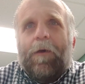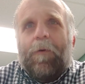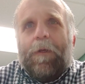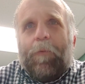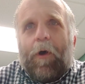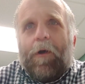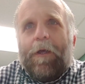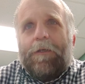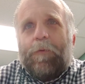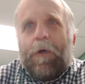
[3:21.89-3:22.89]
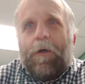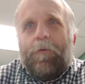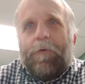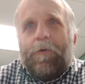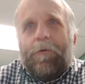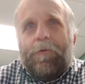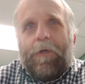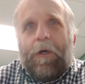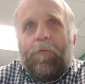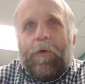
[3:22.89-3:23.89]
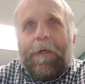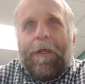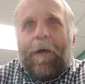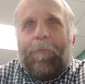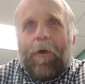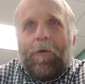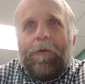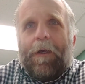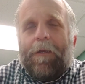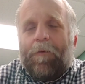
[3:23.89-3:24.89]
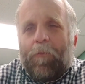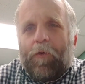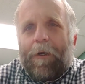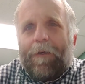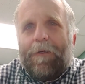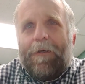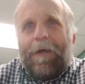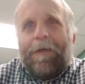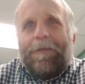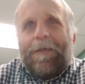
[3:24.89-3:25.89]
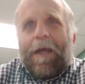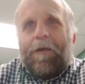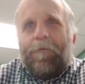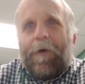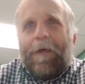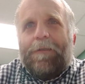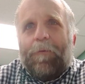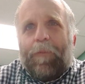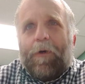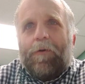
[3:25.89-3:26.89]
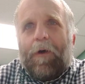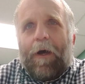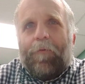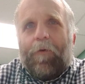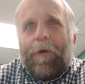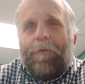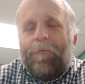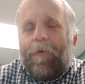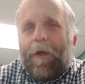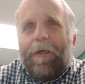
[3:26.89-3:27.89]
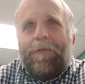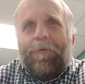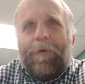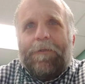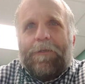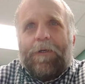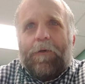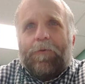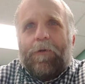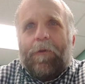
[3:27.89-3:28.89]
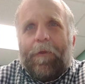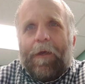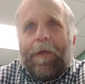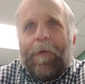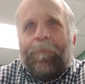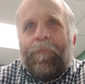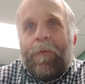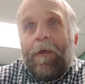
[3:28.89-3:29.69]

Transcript: When the parties were over, Job would get up early in the morning and sacrifice a burnt offering for each of his children, thinking,